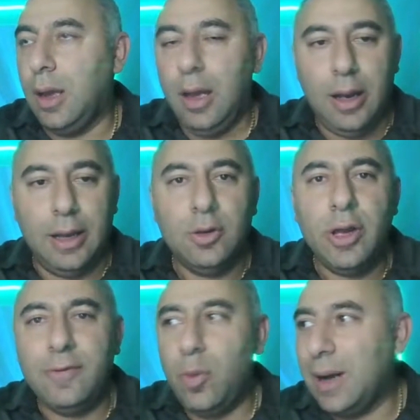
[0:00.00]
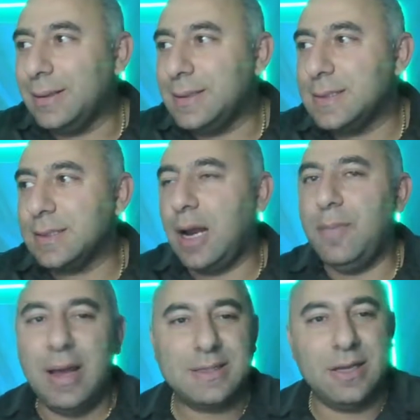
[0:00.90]
Hello everyone, this is
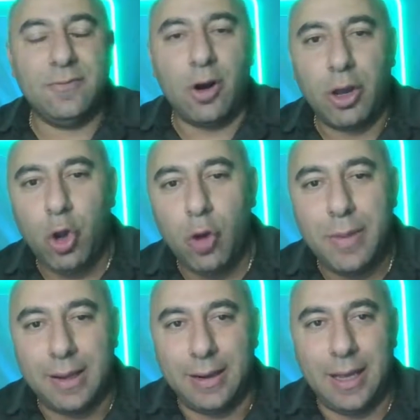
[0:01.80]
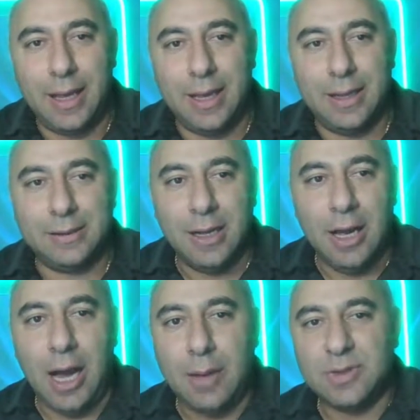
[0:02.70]
Grandmaster Var Akobian and
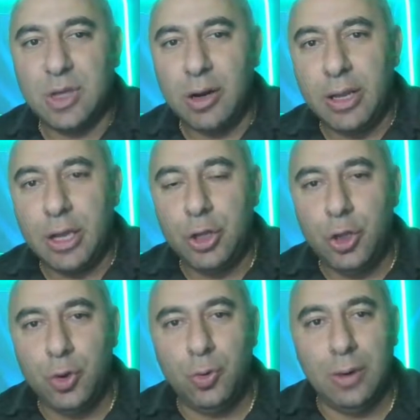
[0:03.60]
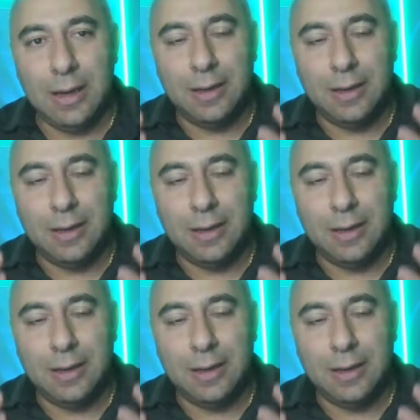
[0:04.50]
I'm starting a new